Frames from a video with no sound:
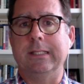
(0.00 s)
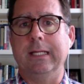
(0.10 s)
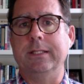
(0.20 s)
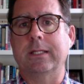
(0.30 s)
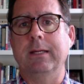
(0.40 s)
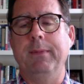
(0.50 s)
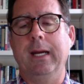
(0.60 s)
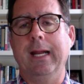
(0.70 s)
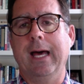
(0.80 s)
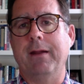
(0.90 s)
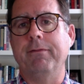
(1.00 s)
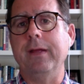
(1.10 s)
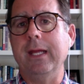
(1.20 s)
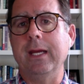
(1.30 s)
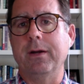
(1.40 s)
sins committed out of
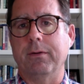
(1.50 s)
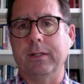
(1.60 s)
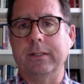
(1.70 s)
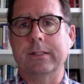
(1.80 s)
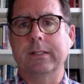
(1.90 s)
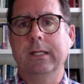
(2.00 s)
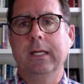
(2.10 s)
ignorance.